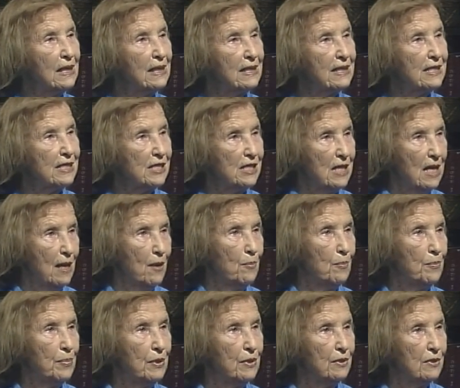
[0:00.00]

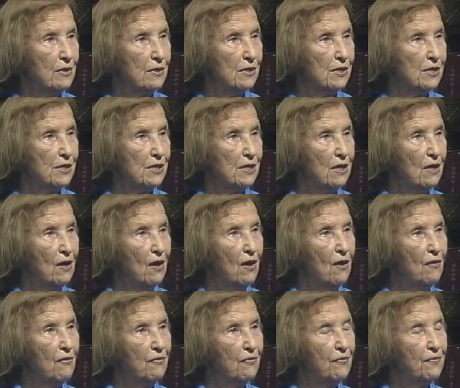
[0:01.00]
examples
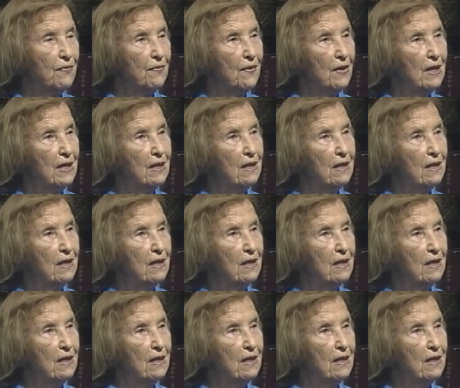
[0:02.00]
of